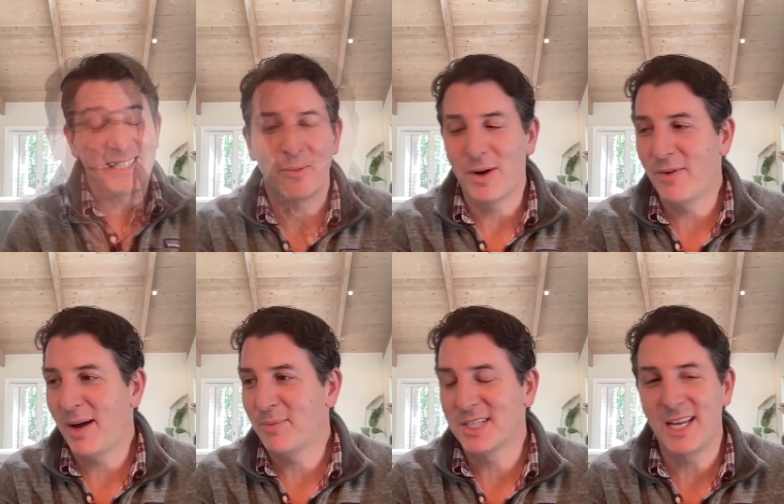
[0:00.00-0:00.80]
That
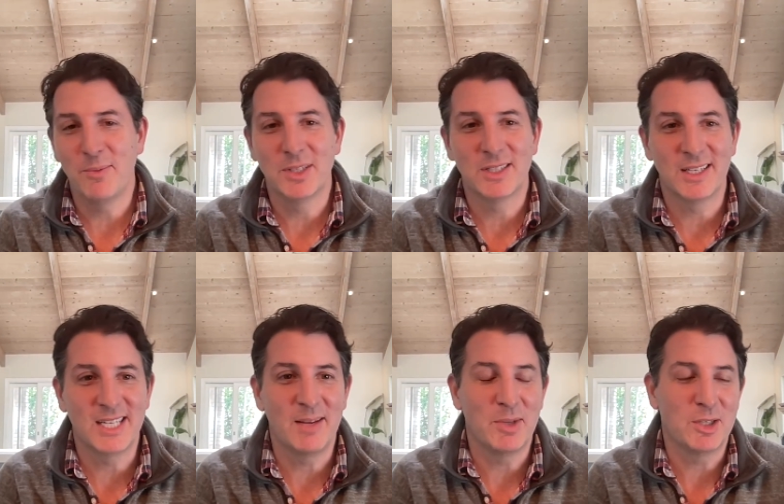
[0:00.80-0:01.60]
RevOps team is the
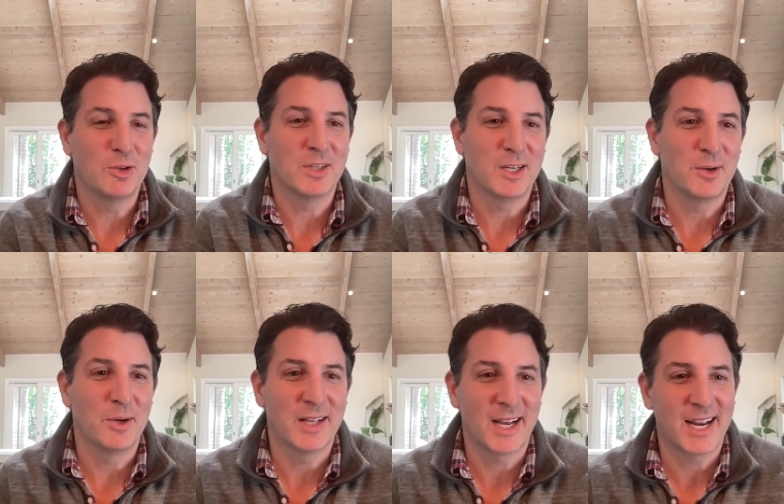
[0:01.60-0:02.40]
team that's usually
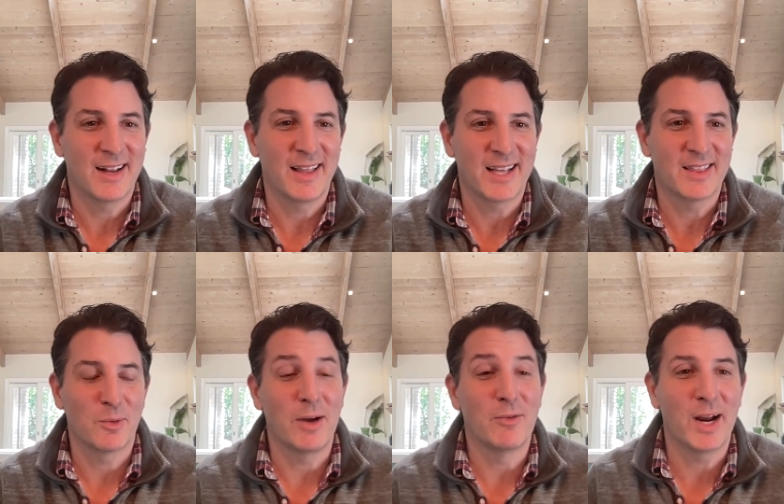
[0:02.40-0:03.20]
doing that kind of like the
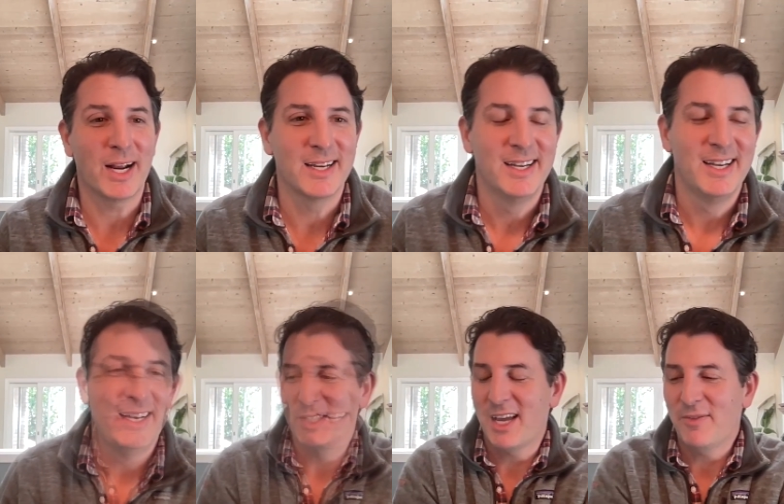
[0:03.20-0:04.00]
RevRec
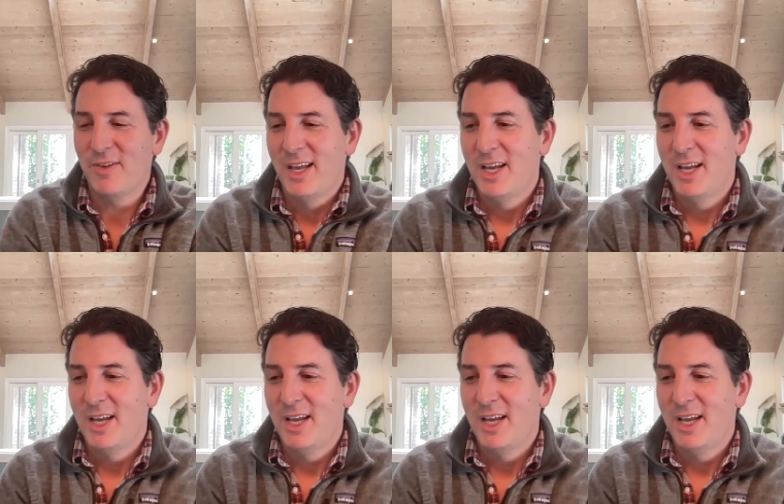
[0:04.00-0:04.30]
stuff.